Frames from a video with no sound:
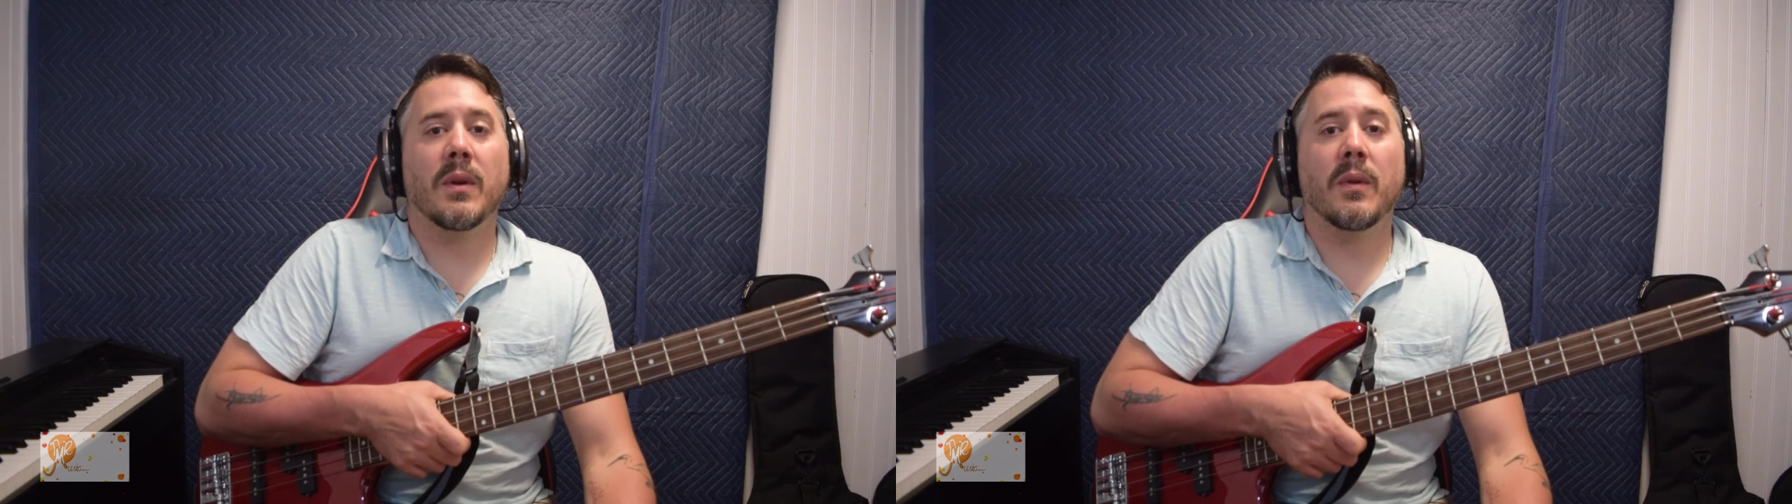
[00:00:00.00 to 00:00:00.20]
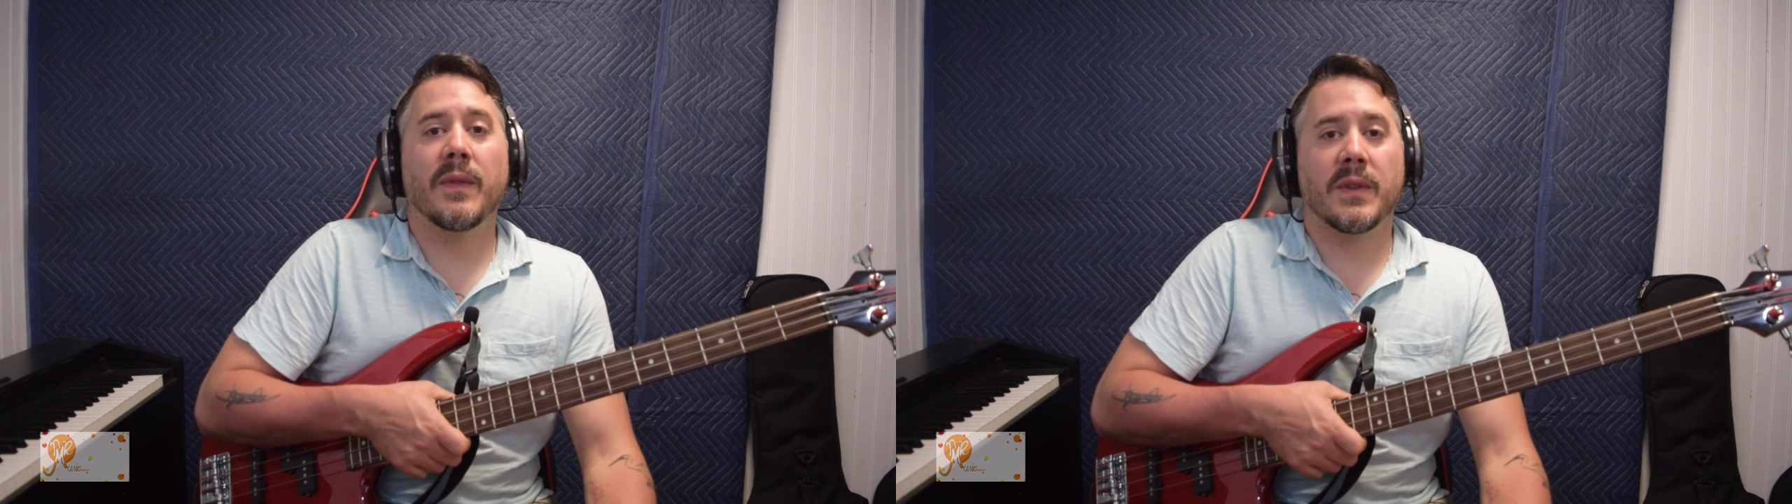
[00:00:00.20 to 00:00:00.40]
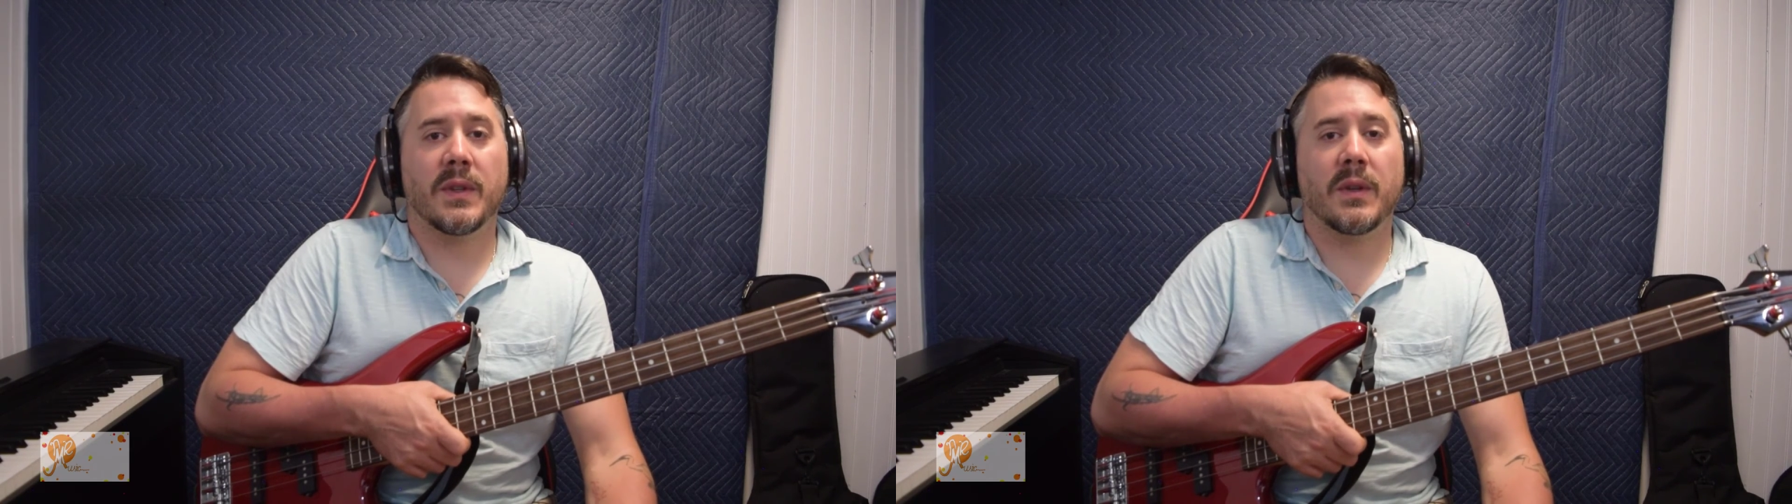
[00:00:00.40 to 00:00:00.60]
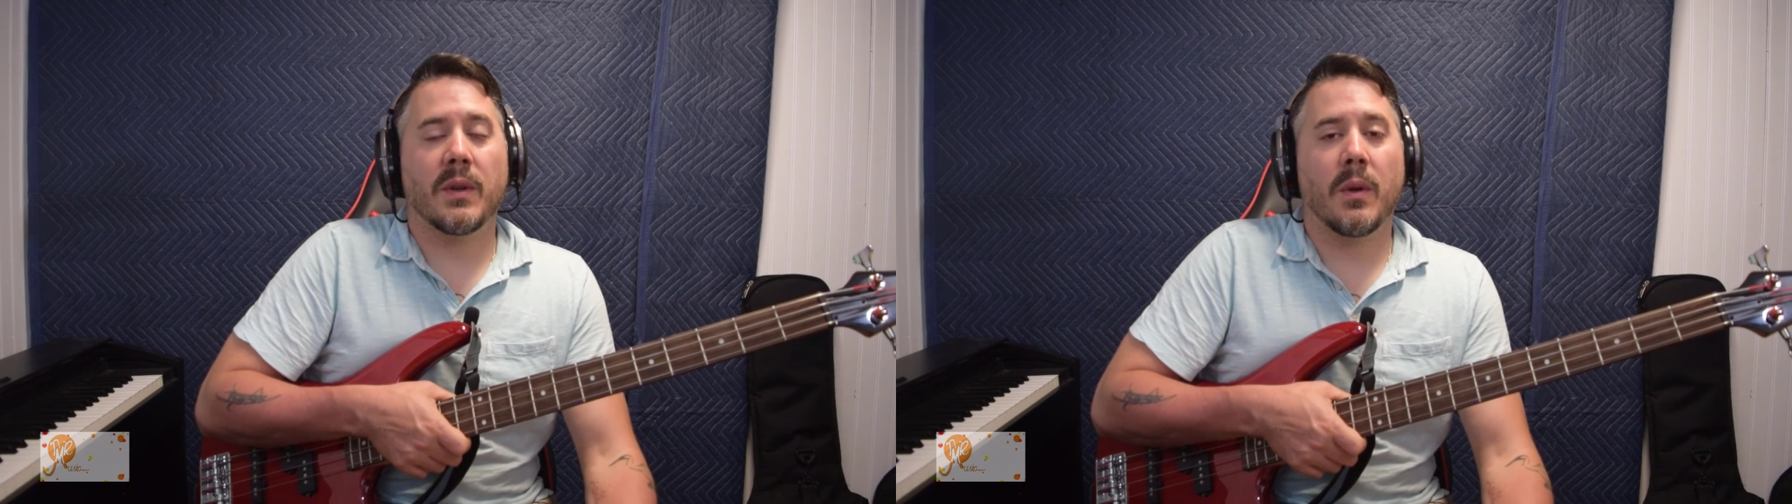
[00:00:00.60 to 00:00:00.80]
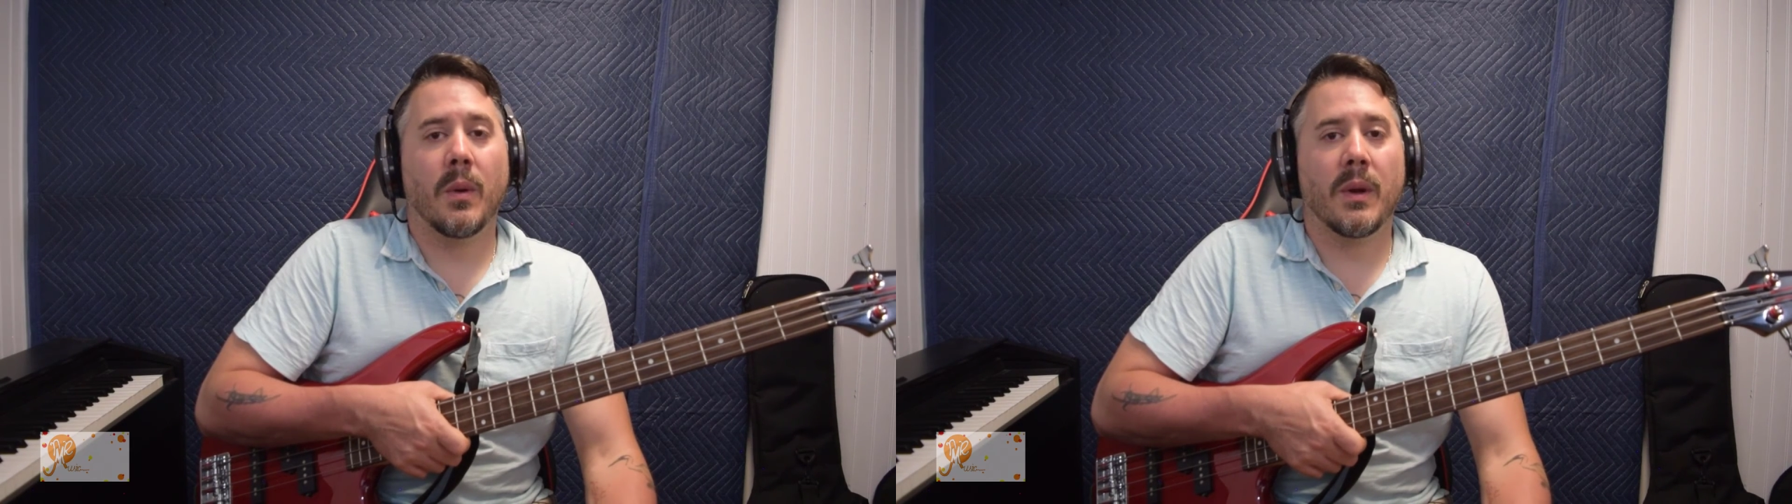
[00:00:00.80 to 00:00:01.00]
over certain
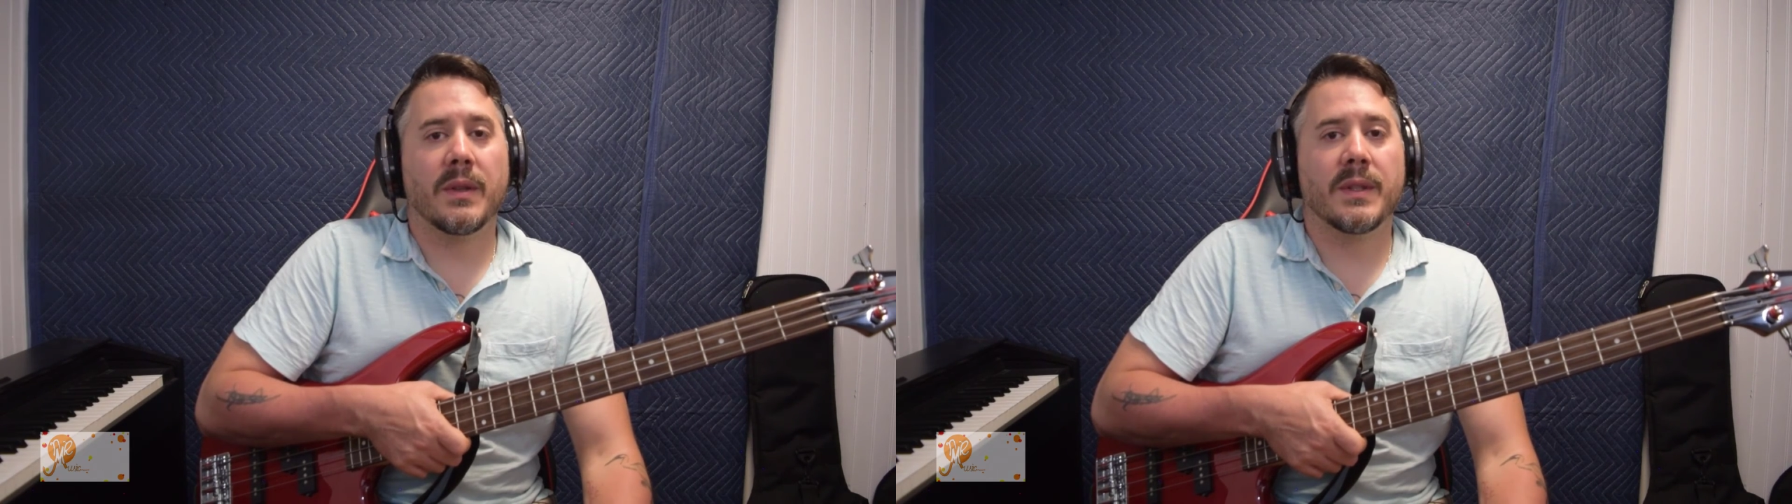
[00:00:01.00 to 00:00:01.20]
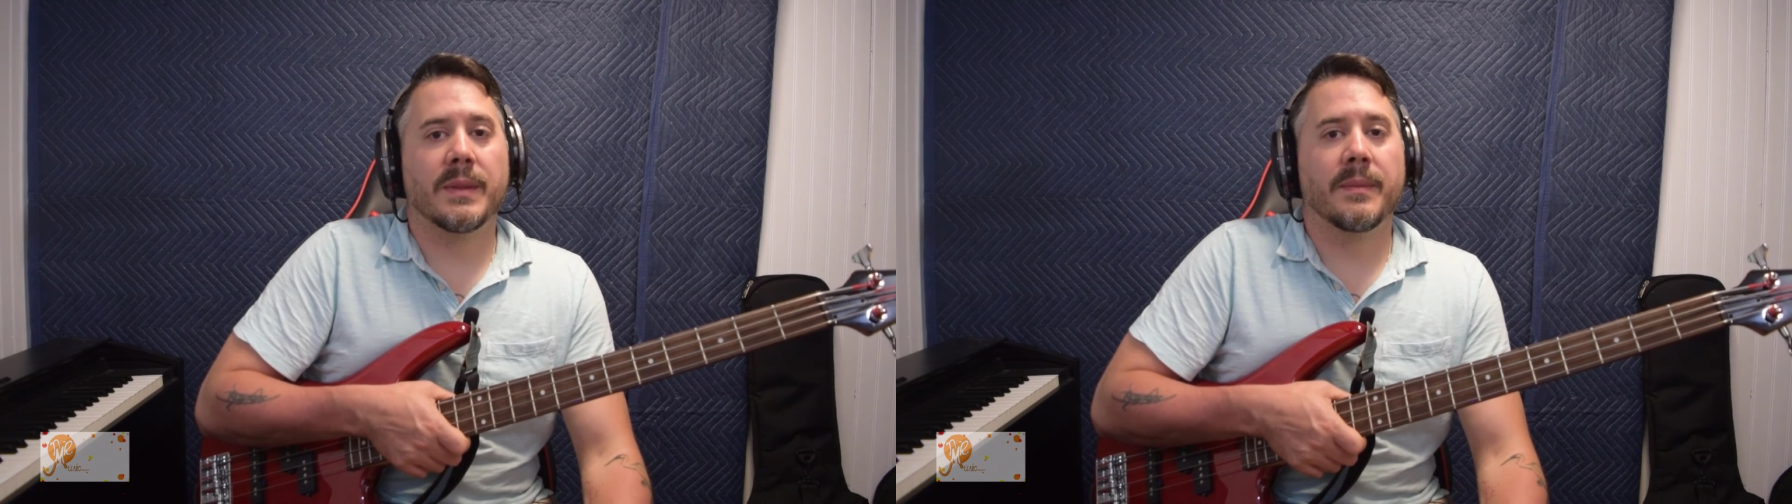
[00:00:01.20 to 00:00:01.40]
chords.